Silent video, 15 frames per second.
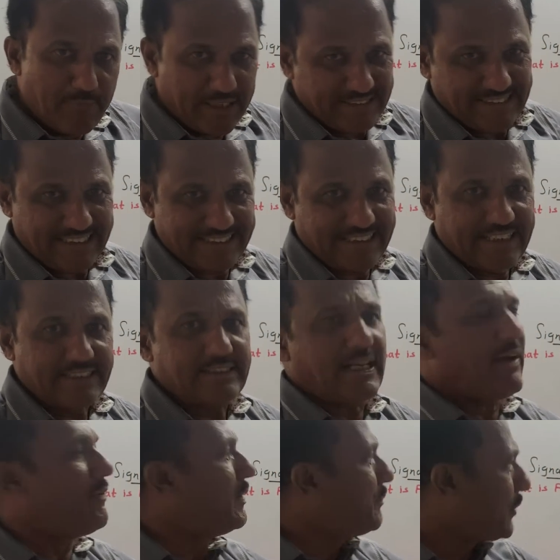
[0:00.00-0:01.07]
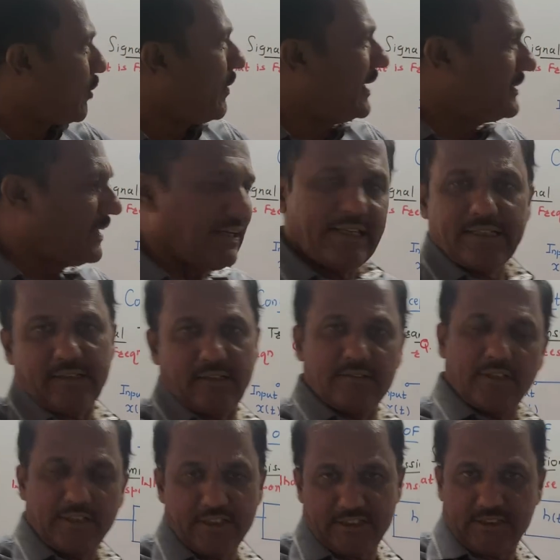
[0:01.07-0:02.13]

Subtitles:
basic things. I will provide the link in the